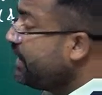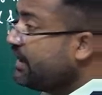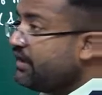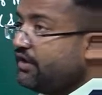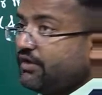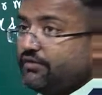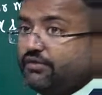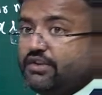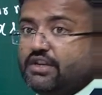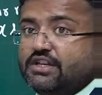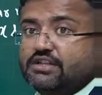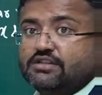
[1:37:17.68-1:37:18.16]
any
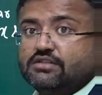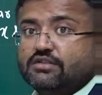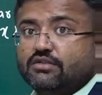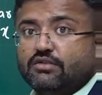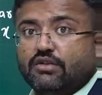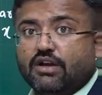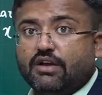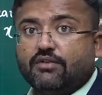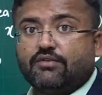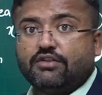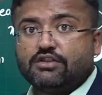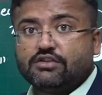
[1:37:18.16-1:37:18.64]
of these.
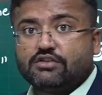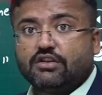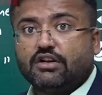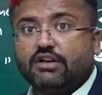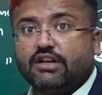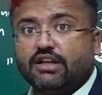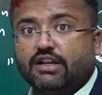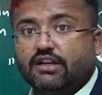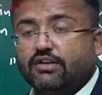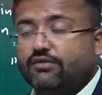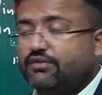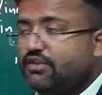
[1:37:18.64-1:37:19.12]
You can
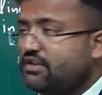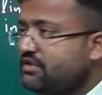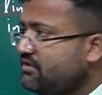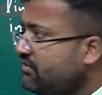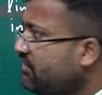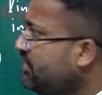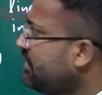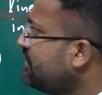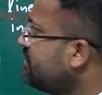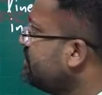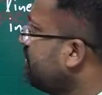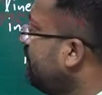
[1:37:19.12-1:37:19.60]

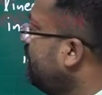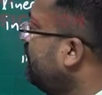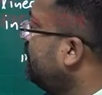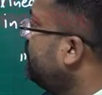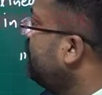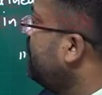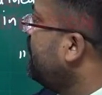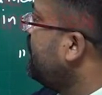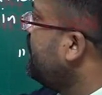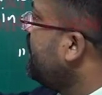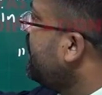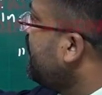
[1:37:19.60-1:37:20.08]
solve
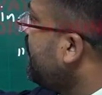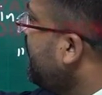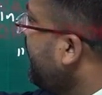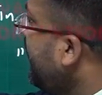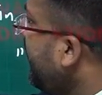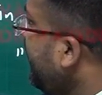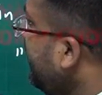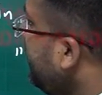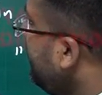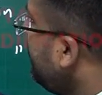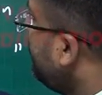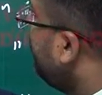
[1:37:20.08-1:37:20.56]

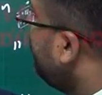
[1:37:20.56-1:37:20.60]
any